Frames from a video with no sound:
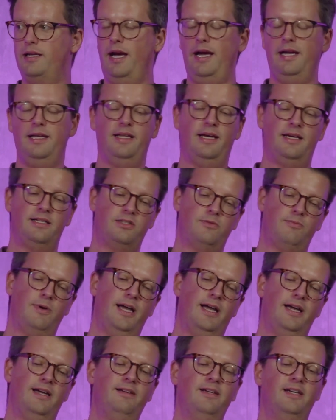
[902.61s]
And that's
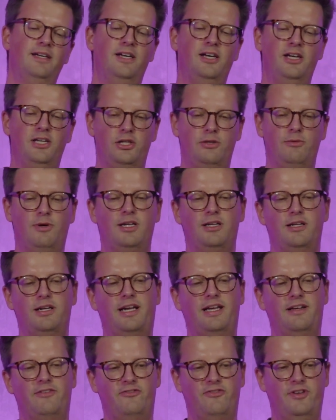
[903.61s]
where you are
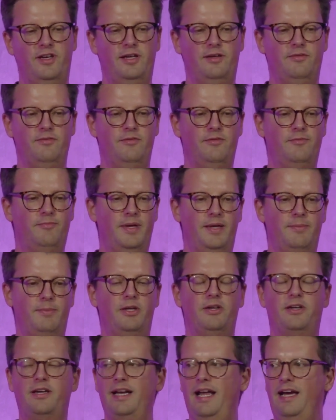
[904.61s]
looking for people
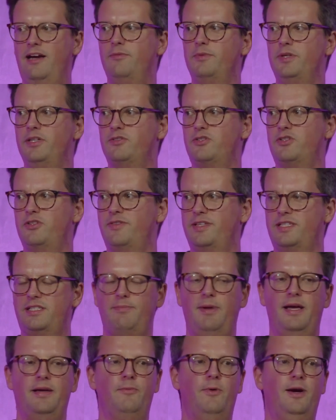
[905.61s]
who can help you sort of
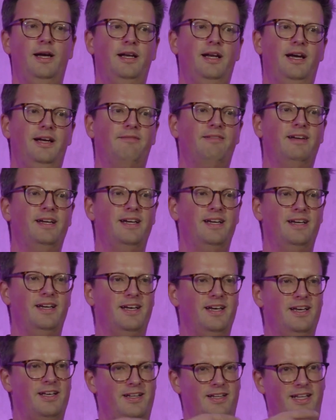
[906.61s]
explain where like,
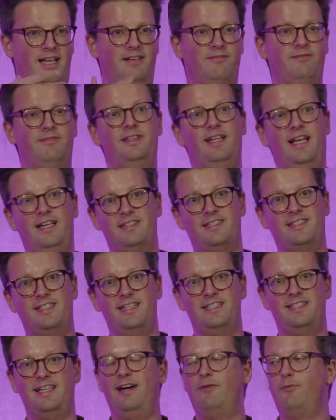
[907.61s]
let's
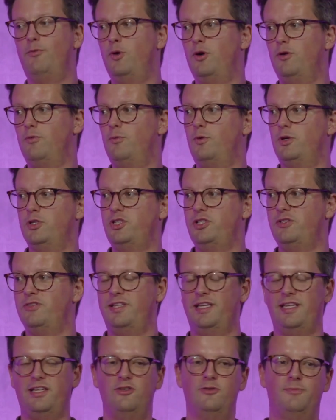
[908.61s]
sit down, what do you
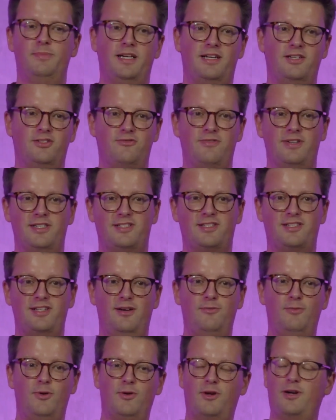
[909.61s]
think your biggest risks
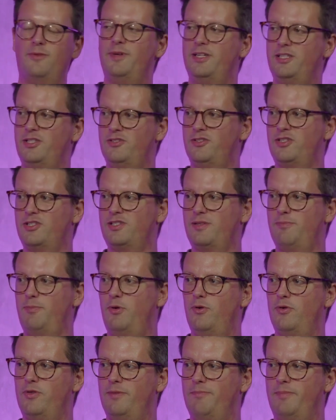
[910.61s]
are? What can we do to
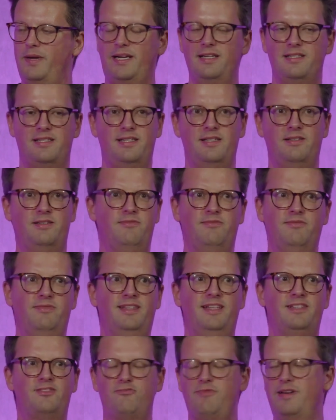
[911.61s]
support them? Because
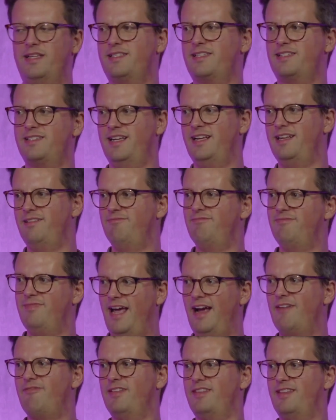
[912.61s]
there's risks in
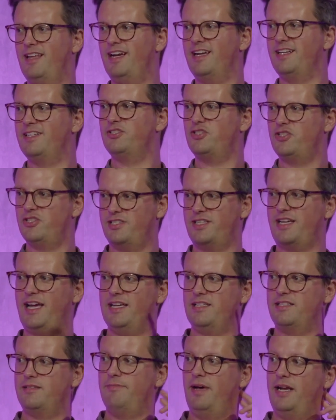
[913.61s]
everything and it's just a
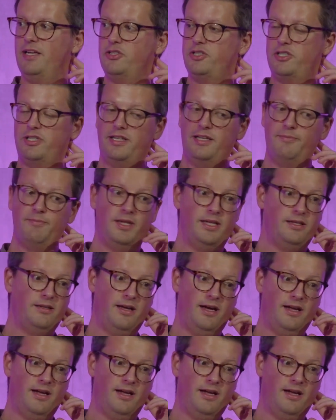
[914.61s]
case of managing them.